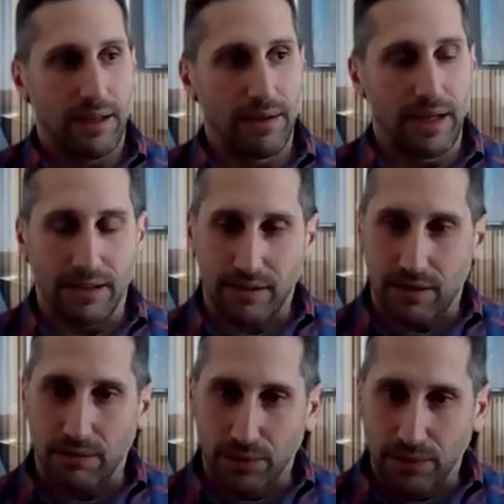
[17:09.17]
You get
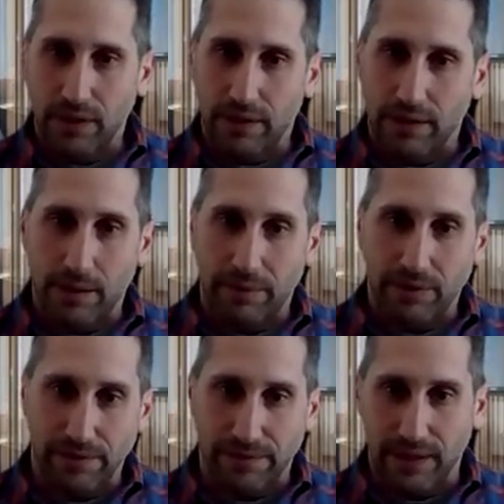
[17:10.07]
so rooted in the number,
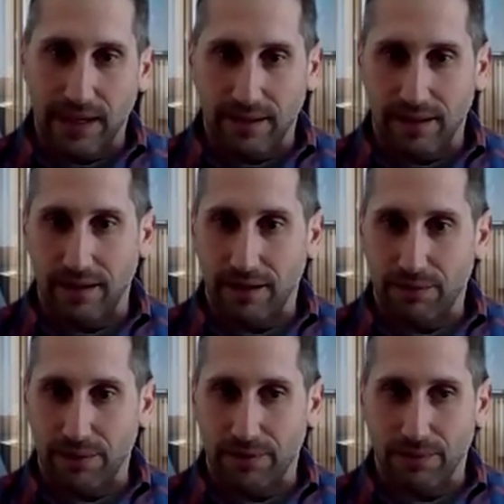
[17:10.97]
you forget to think
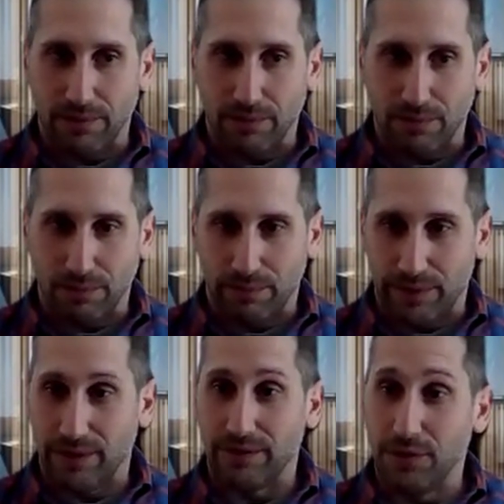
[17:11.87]
through
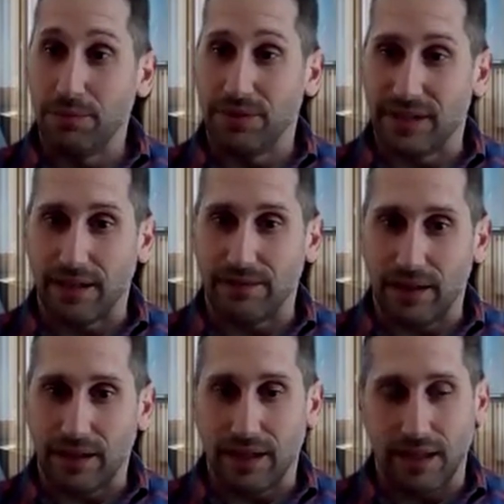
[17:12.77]
the consumer side of
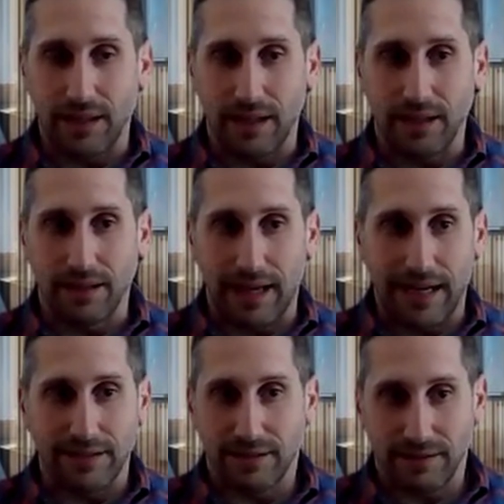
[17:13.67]
it. And I think
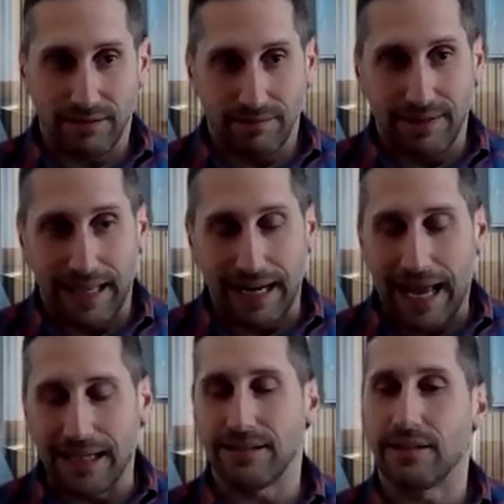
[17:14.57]
that
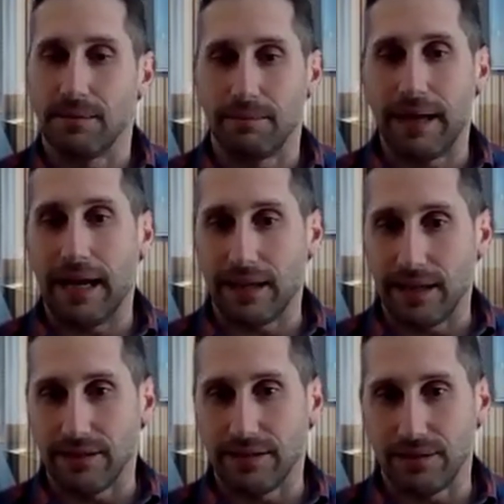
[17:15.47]
has to come back
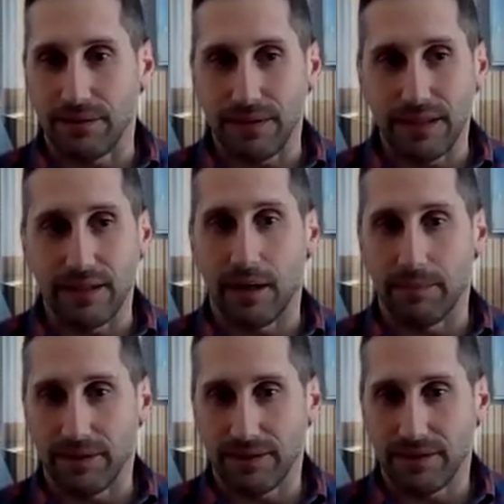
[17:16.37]
into
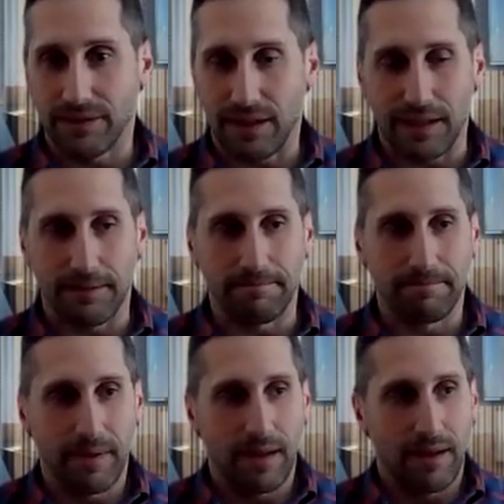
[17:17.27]
e-commerce.
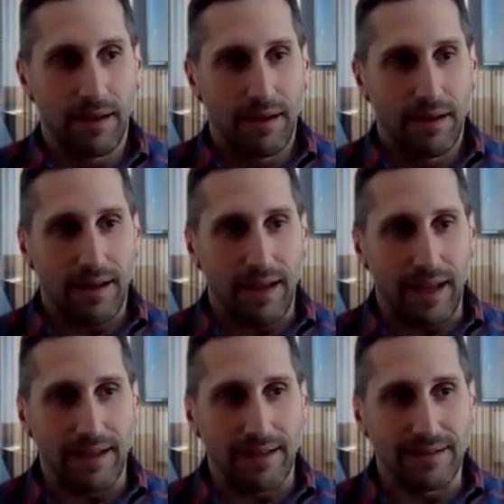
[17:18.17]
And
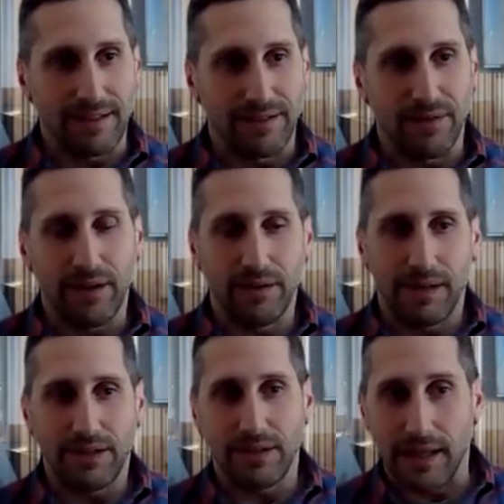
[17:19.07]
it's funny you
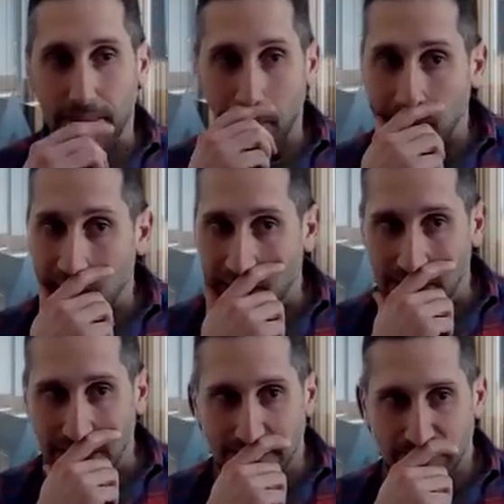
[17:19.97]
mentioned that
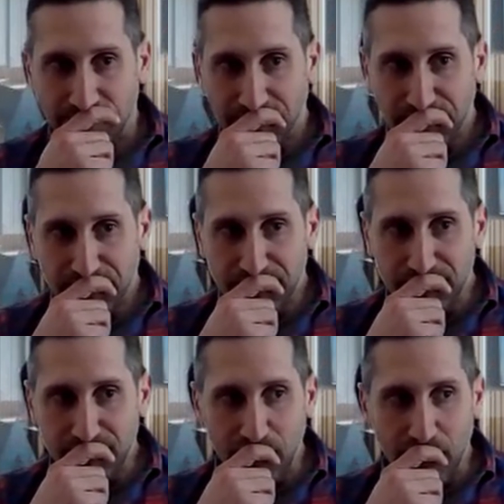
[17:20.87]
because
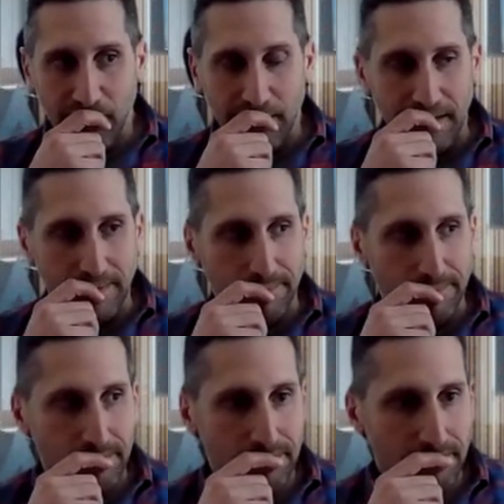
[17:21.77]
um,
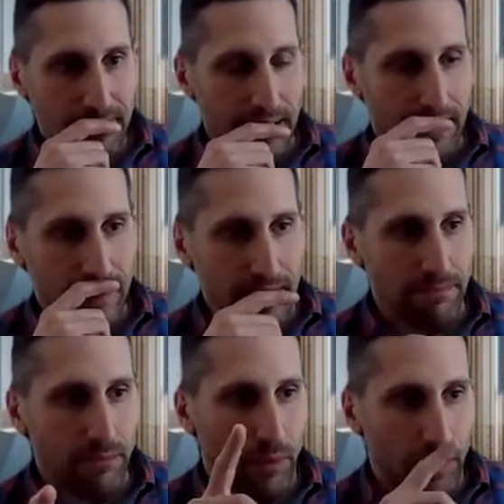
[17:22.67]

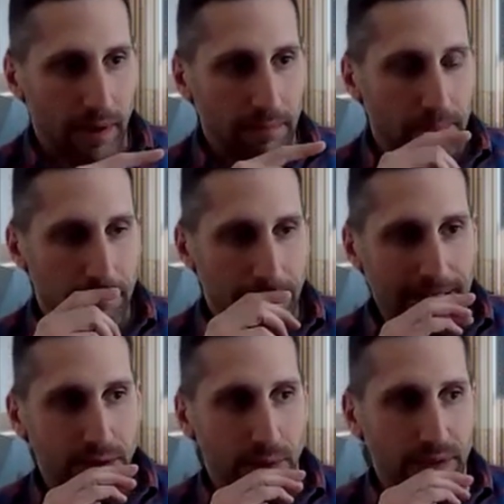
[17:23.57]
at one of my
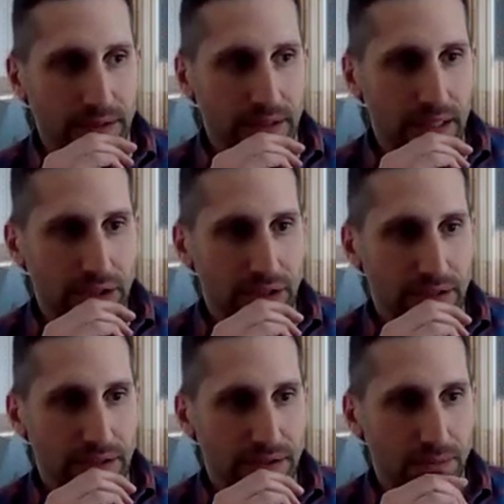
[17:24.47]
past
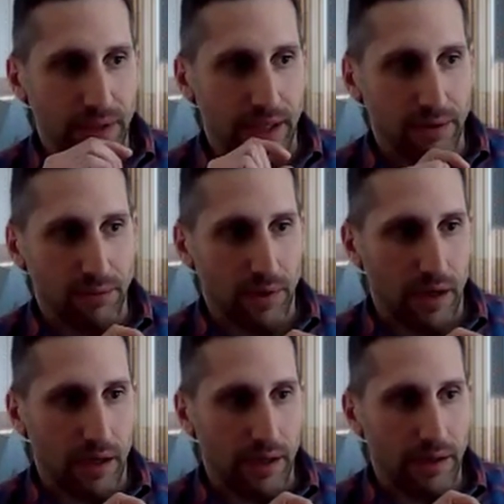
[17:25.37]
organizations, we had
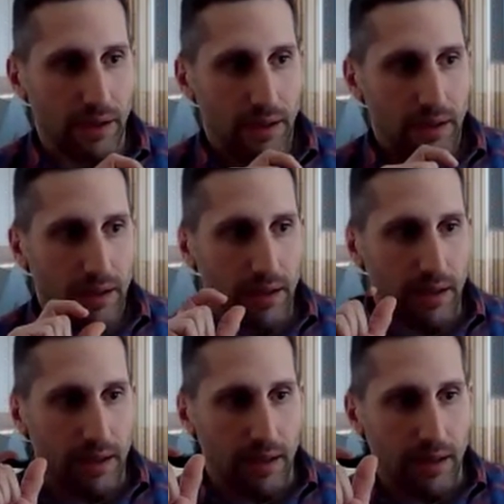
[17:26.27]
run
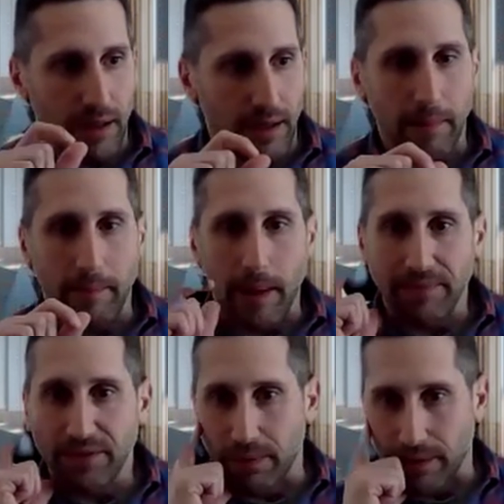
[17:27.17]
an
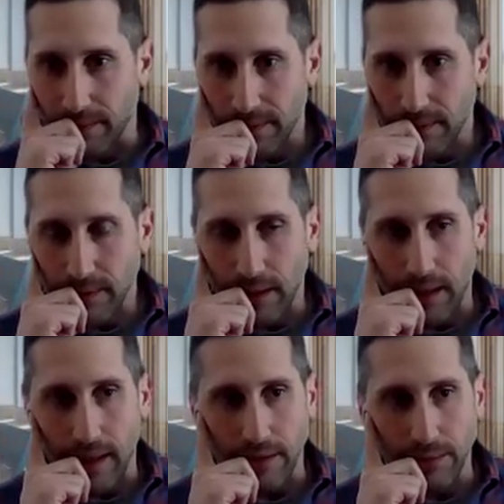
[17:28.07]
MMM sprint.
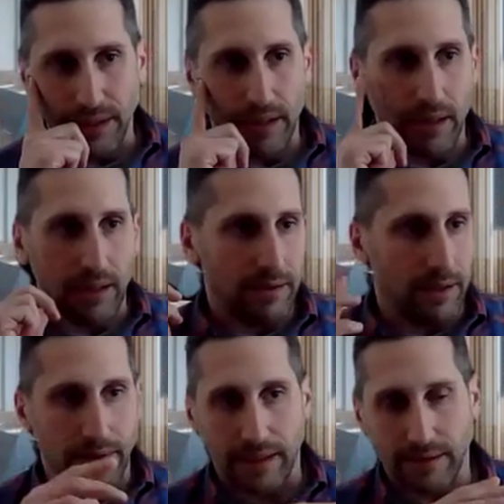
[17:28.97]
And we did it,
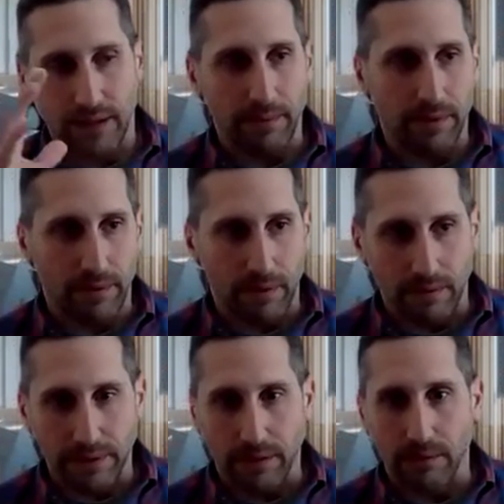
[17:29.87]
not the
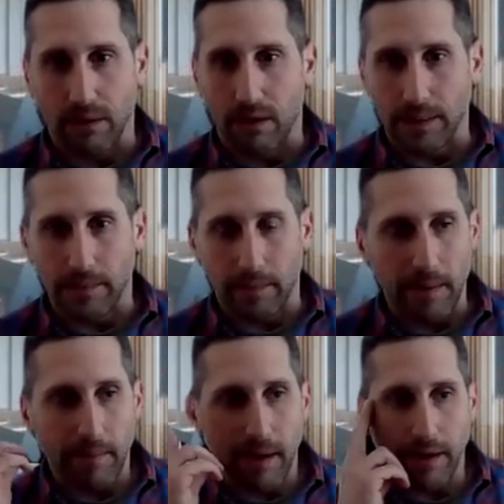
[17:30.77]
typical year-long
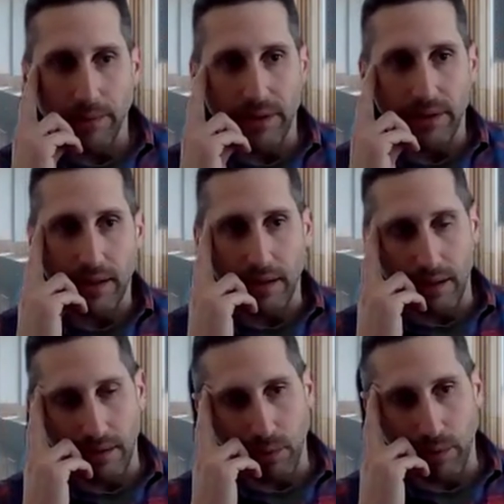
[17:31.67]
MMM model. We did it
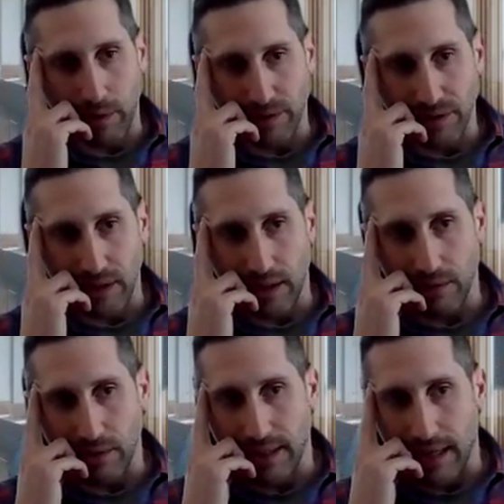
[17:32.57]
in quarters
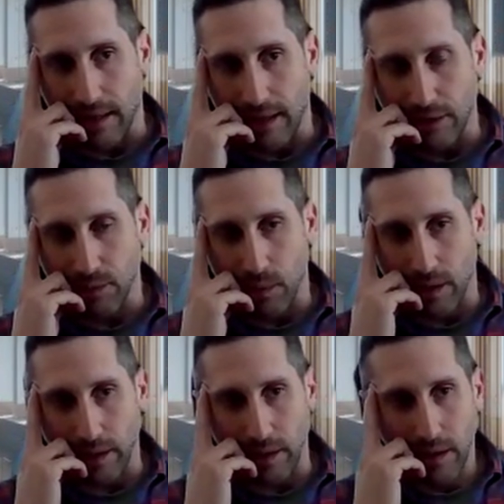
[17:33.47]
and looked at
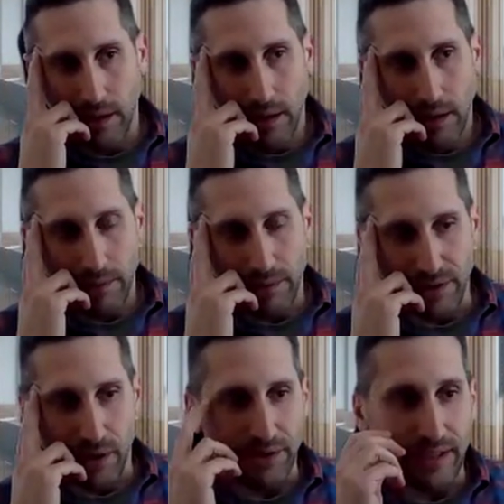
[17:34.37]
H1
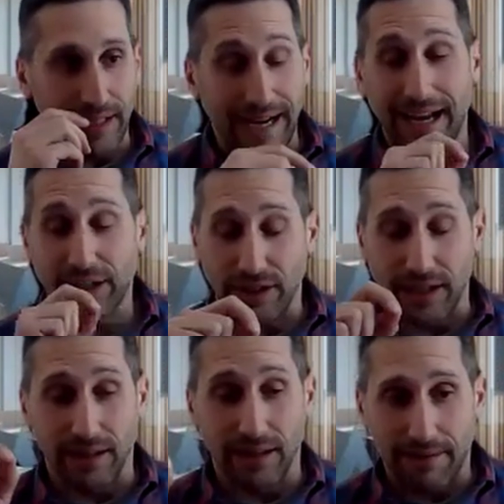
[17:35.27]
results. And I actually
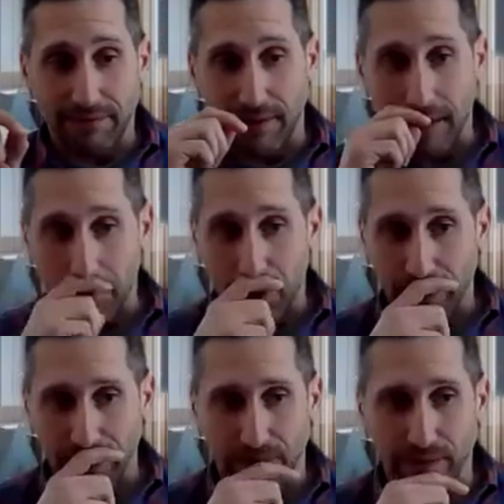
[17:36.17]
had left at that
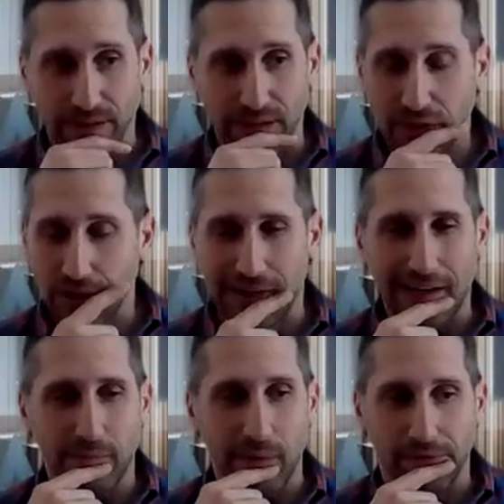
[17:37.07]
point the organization. I
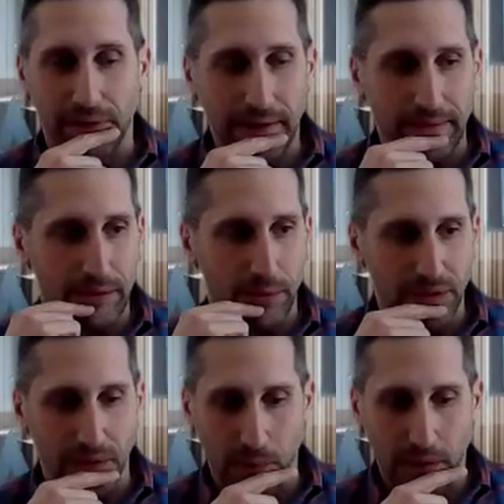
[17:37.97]
asked my friend who
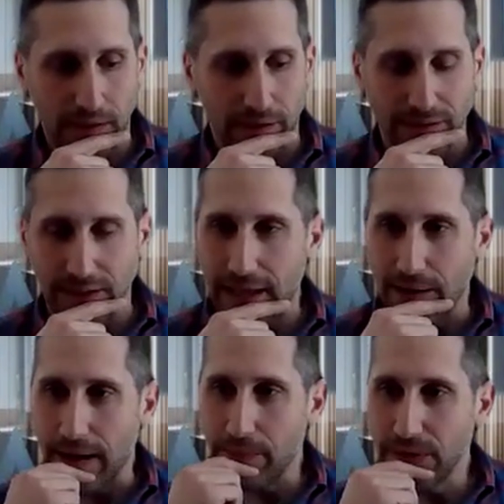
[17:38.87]
was still working there. I said,
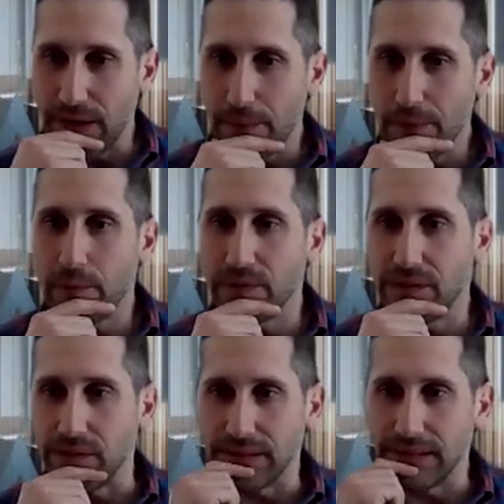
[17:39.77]
"Hey, how were the
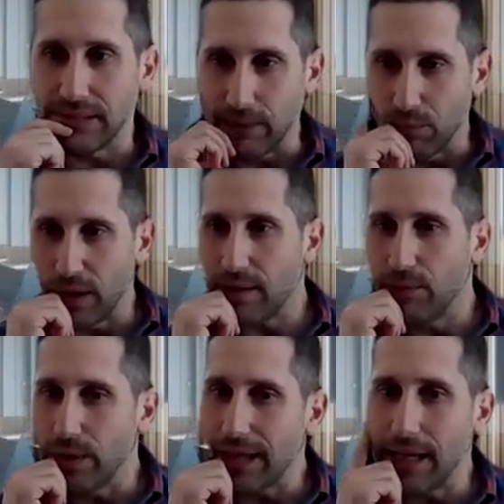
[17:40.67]
results? Like,
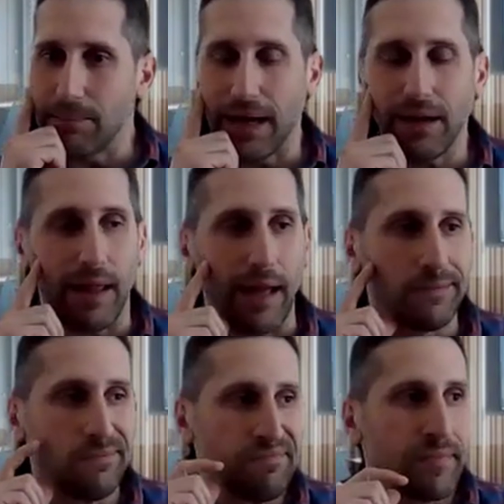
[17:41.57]
what came out of
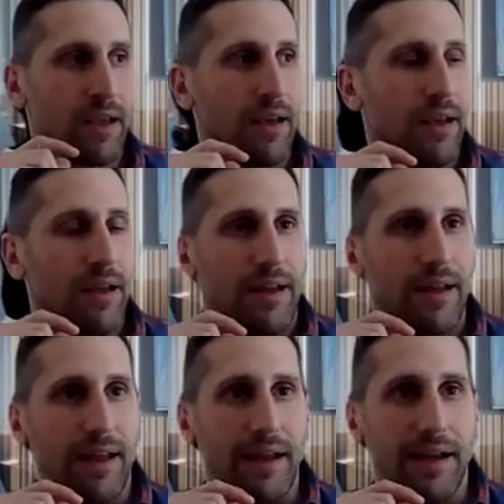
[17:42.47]
that?"
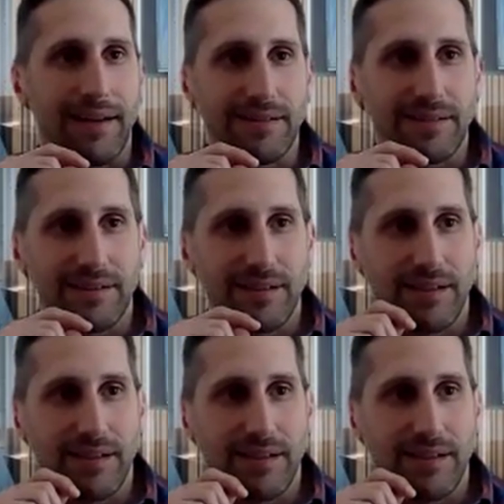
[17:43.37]
And